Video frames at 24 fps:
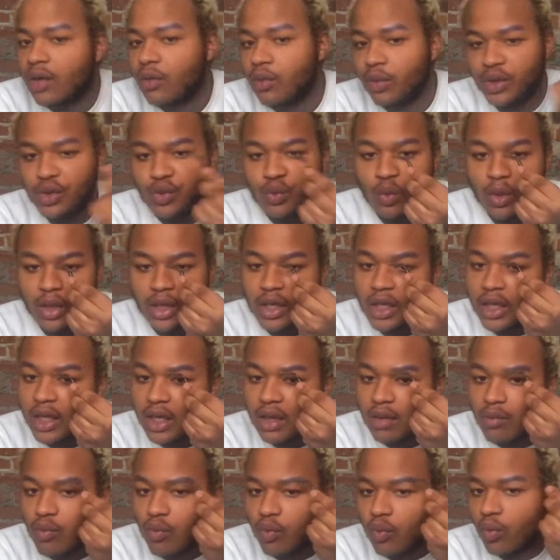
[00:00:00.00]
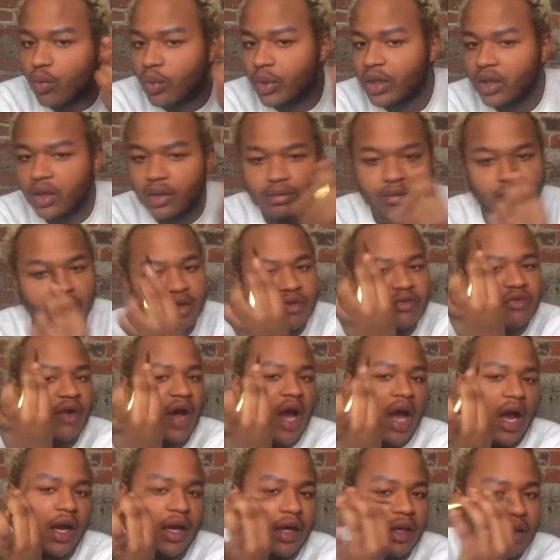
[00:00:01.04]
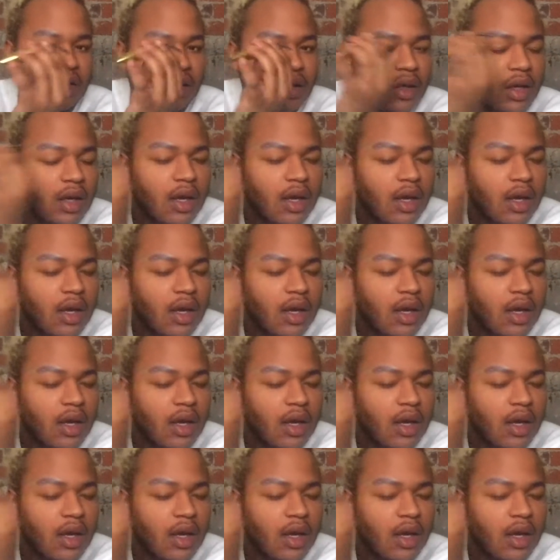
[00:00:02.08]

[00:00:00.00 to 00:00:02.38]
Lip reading: when you want to get them really, really fine.